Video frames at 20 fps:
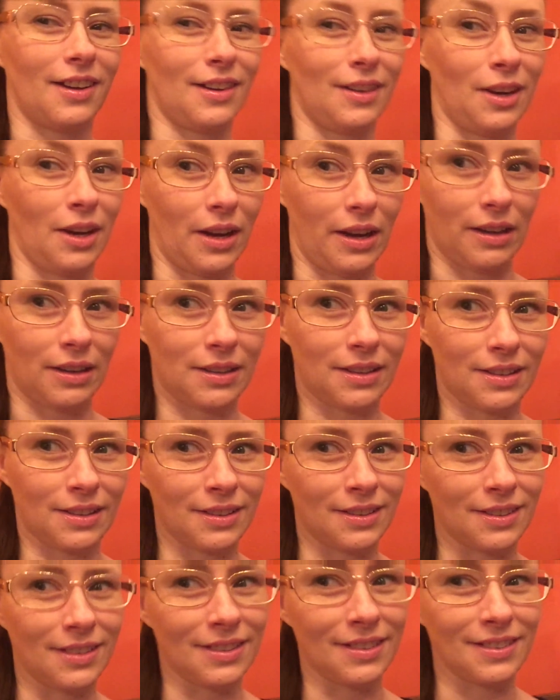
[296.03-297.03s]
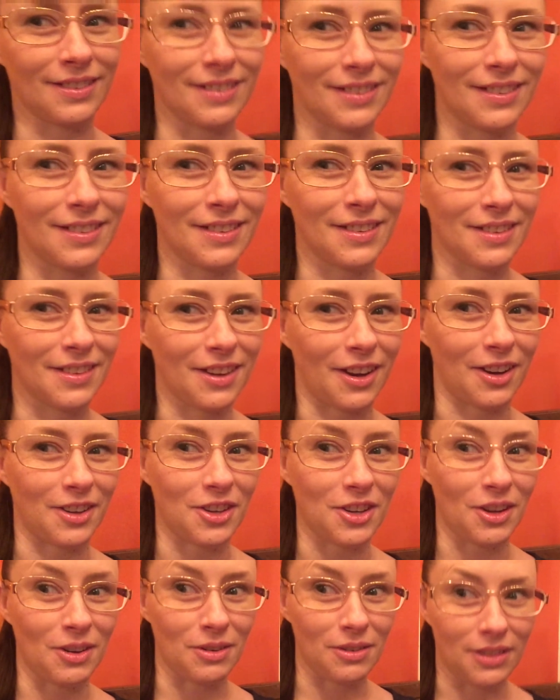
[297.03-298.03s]
like, I don't
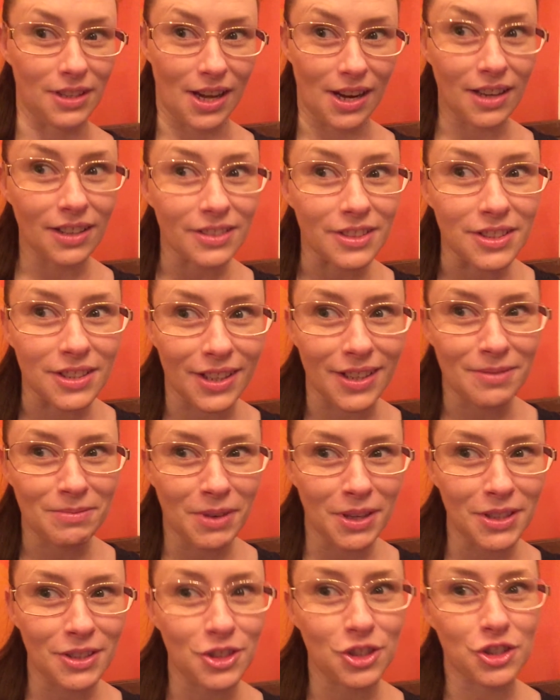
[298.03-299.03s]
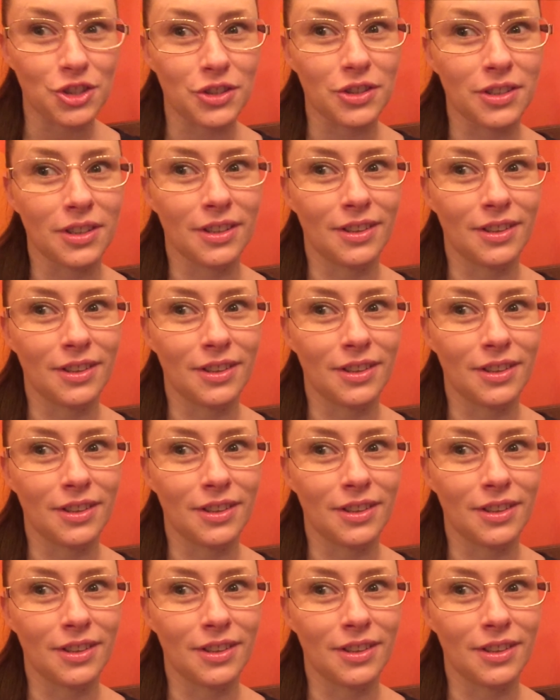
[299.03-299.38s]
know, a large sandwich,